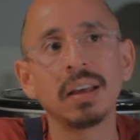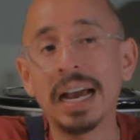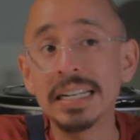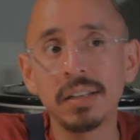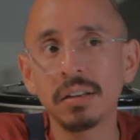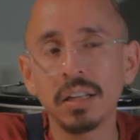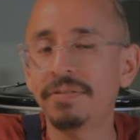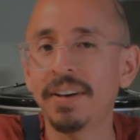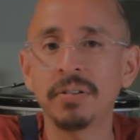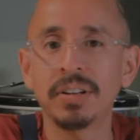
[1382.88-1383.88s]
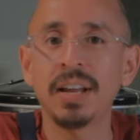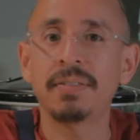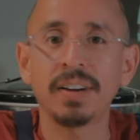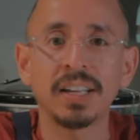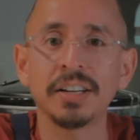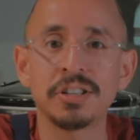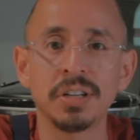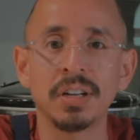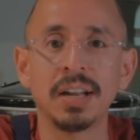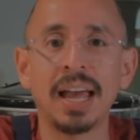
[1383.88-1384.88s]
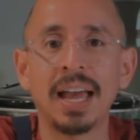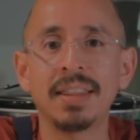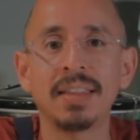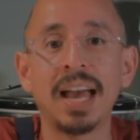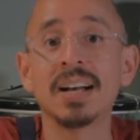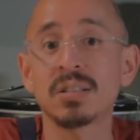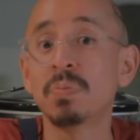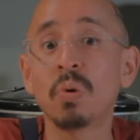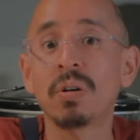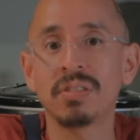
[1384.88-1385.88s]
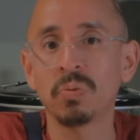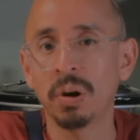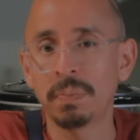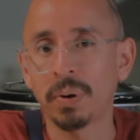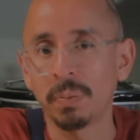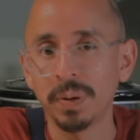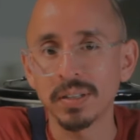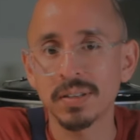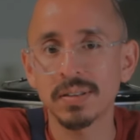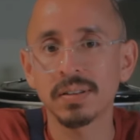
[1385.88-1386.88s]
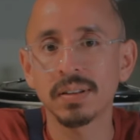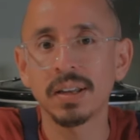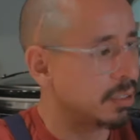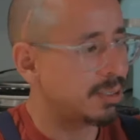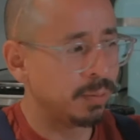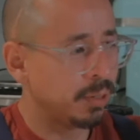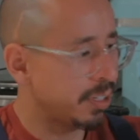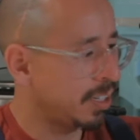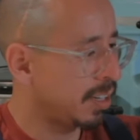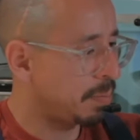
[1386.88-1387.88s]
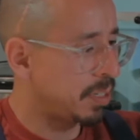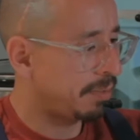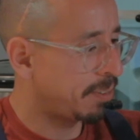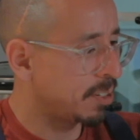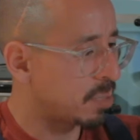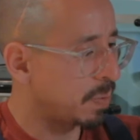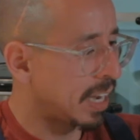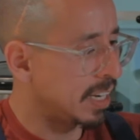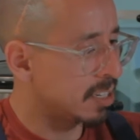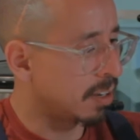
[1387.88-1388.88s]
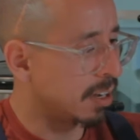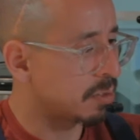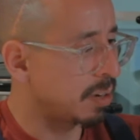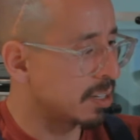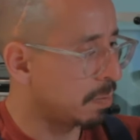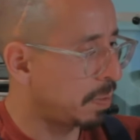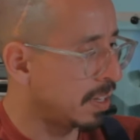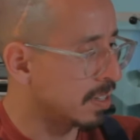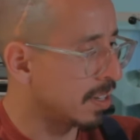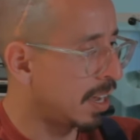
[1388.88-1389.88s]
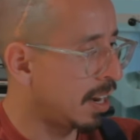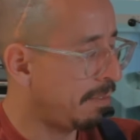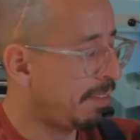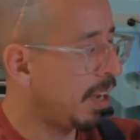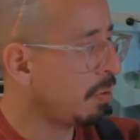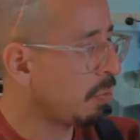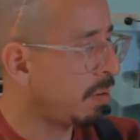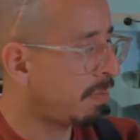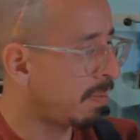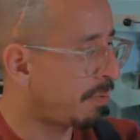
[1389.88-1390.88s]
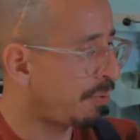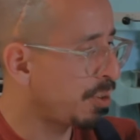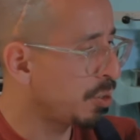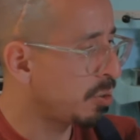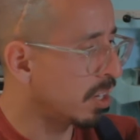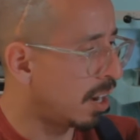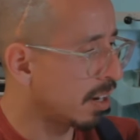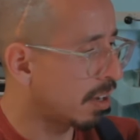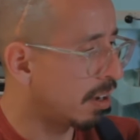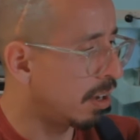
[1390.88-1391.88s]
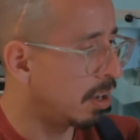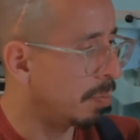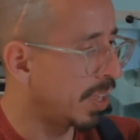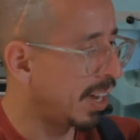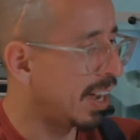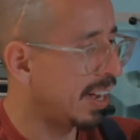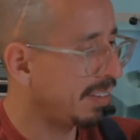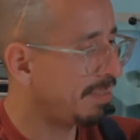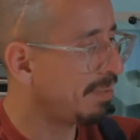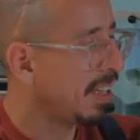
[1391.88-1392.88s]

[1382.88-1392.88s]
ideally found in every kitchen and has more than one purpose. So I'm looking up different spaghetti sauce recipes, and I found one from food.com that I